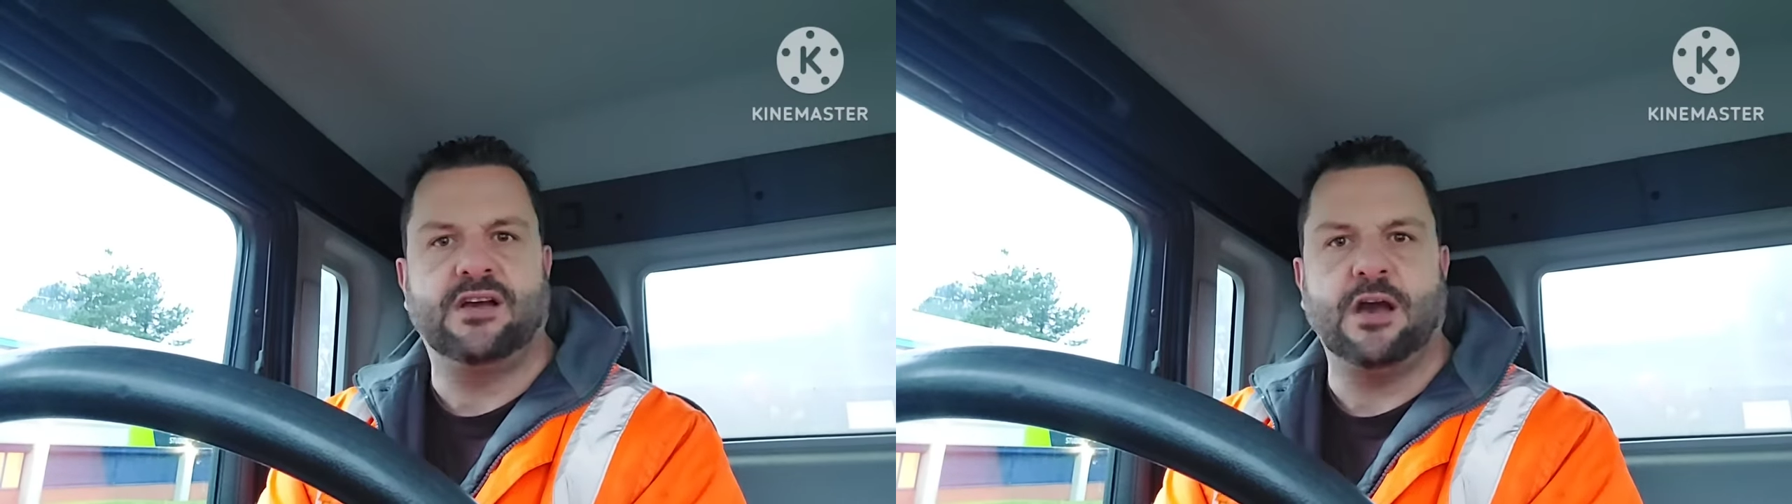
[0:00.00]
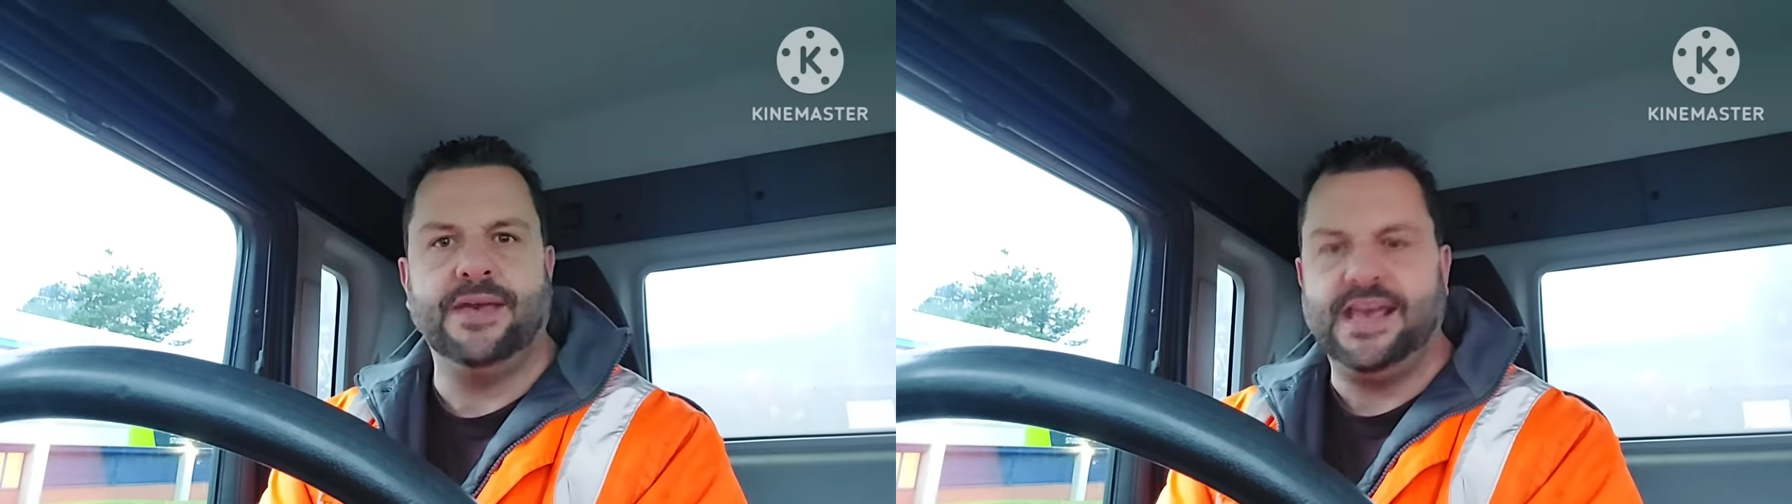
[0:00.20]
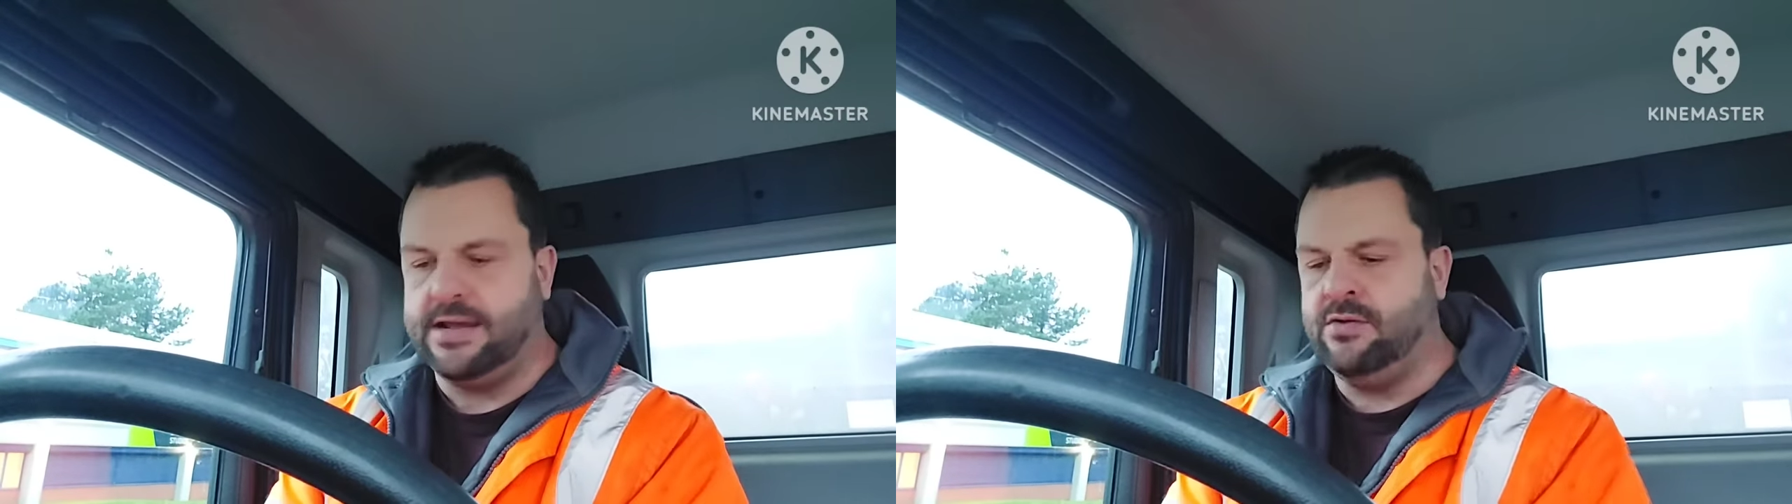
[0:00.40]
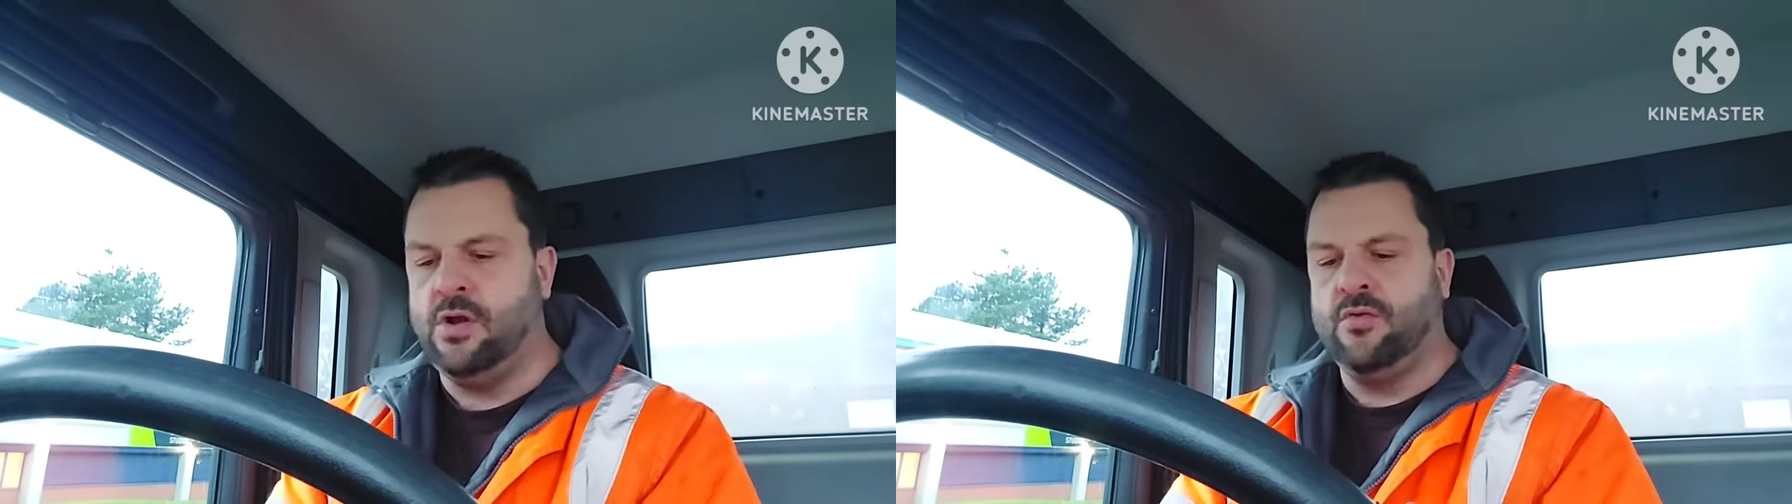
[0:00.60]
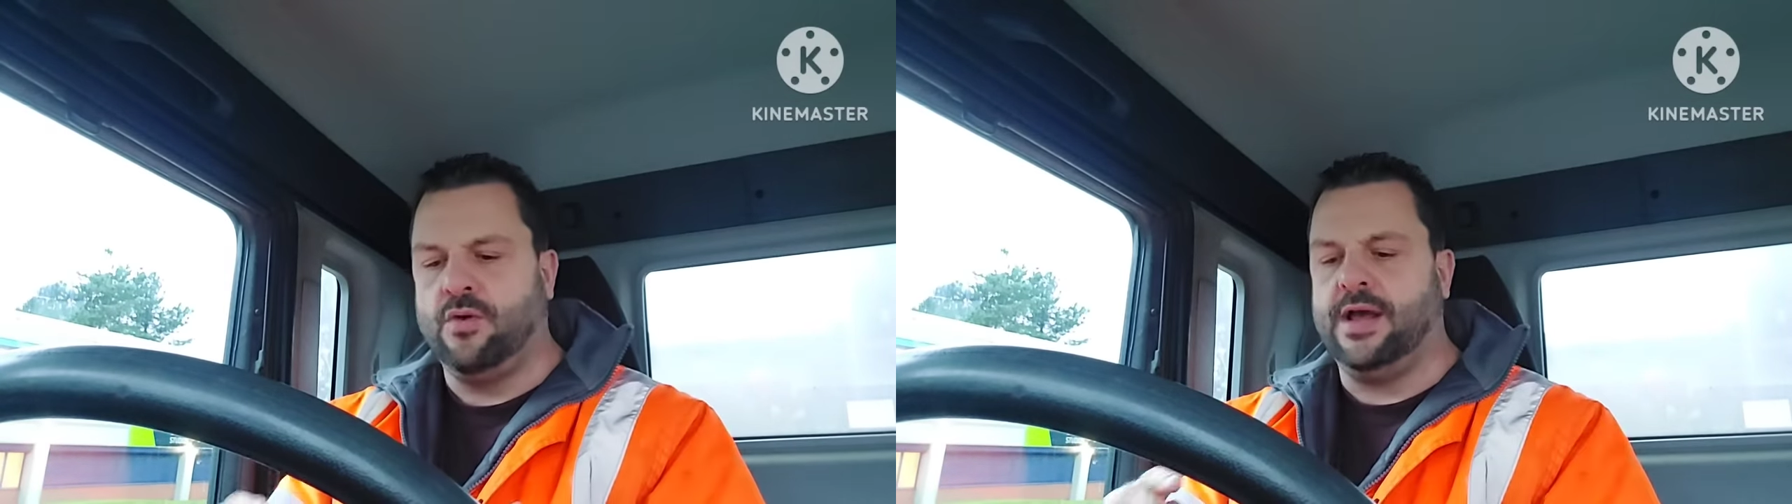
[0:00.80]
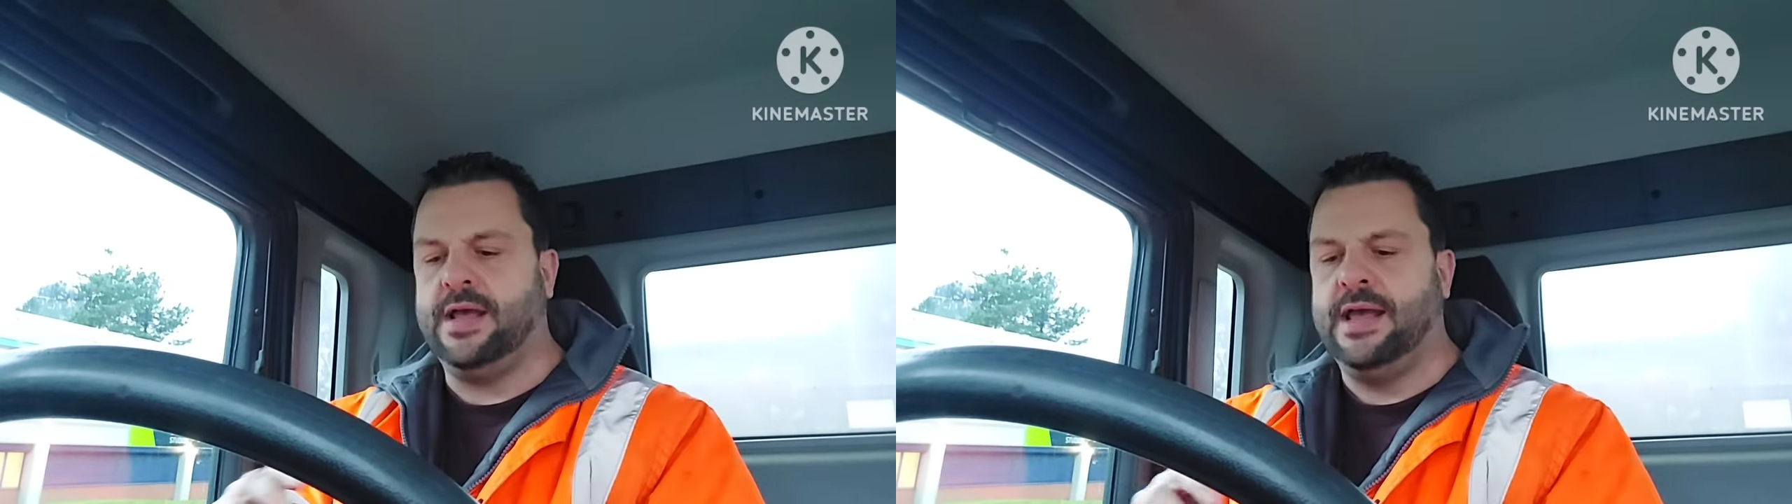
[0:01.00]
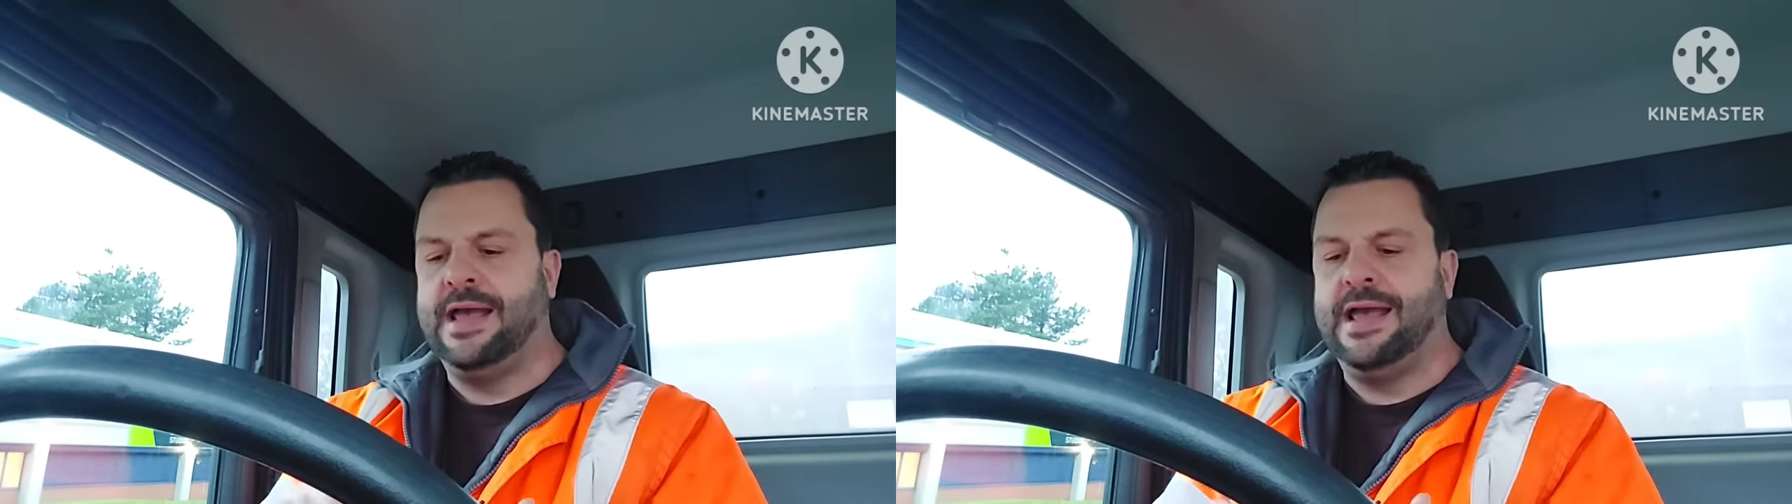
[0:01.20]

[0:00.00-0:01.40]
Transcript: are coming in, right,